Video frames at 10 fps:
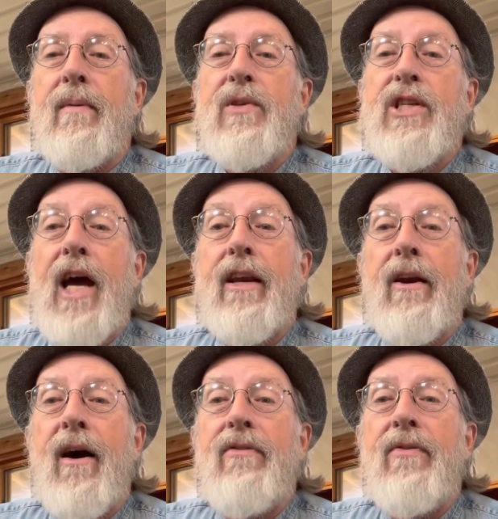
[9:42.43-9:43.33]
signing
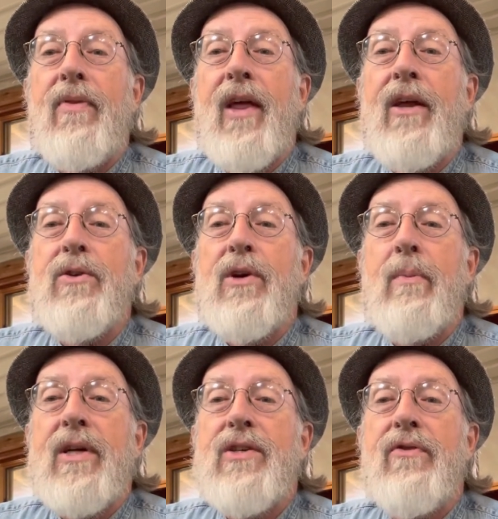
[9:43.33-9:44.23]
off. Thank you so
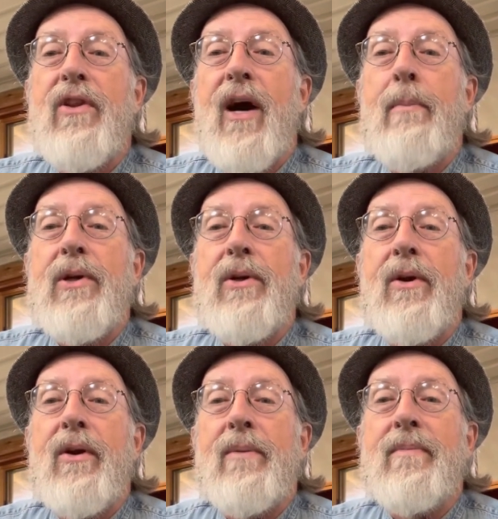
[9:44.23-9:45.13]
much for the
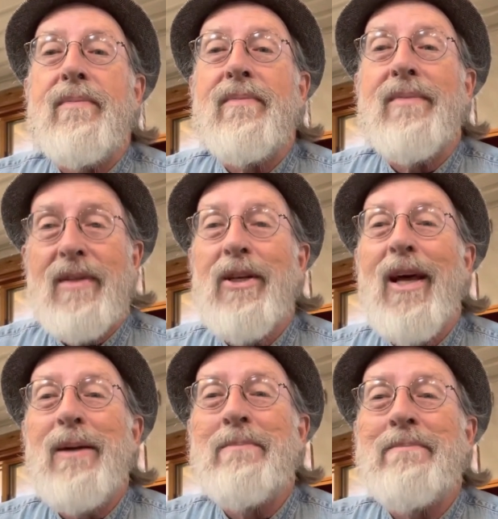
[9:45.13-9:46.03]
opportunity. Good
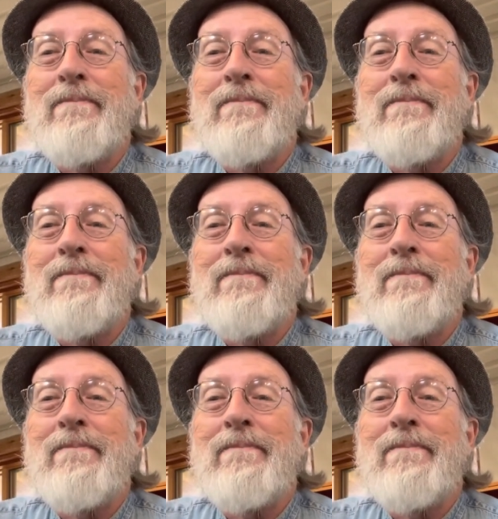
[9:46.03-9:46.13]
day.